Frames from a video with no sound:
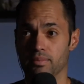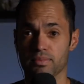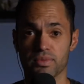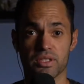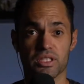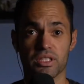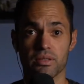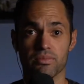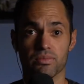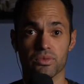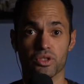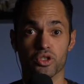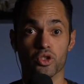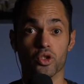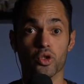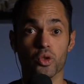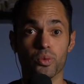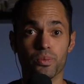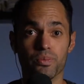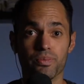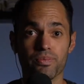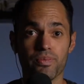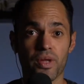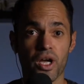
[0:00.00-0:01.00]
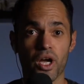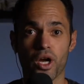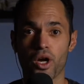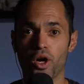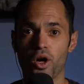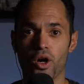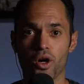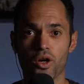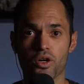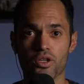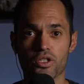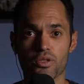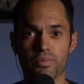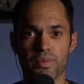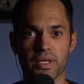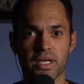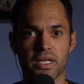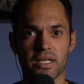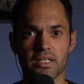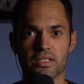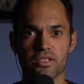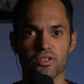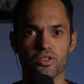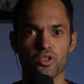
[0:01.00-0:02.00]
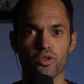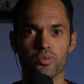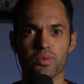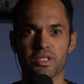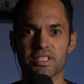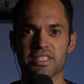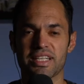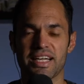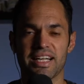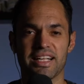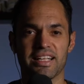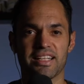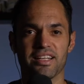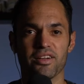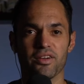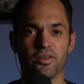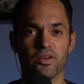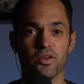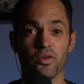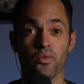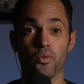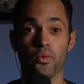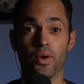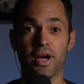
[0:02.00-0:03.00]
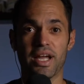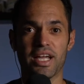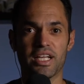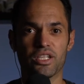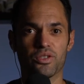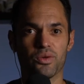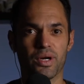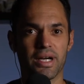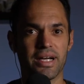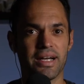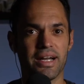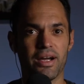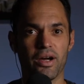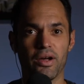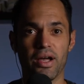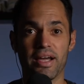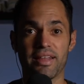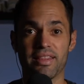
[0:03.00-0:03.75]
some Zoom calls, because Zoom is like the rage right now.